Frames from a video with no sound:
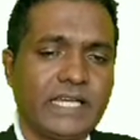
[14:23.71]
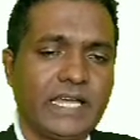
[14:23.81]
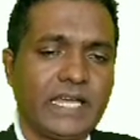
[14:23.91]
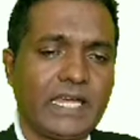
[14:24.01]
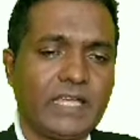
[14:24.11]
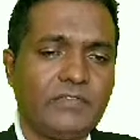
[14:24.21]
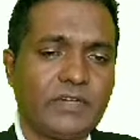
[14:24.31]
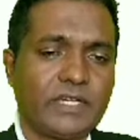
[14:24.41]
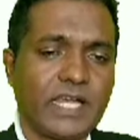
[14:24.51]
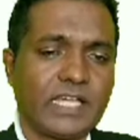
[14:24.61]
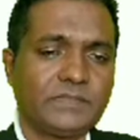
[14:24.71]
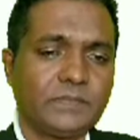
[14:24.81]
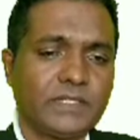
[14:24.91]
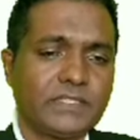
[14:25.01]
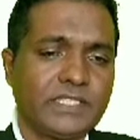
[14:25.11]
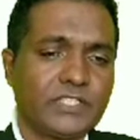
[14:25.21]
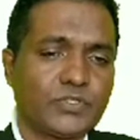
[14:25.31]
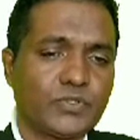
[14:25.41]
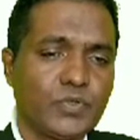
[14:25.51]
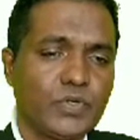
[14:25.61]
and if you transfer these
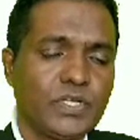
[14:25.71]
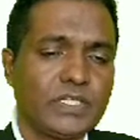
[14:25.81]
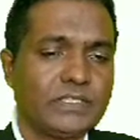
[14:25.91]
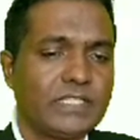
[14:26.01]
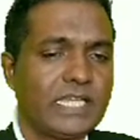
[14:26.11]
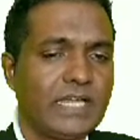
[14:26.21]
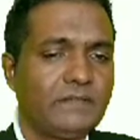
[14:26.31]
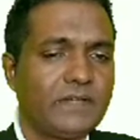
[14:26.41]
to the left,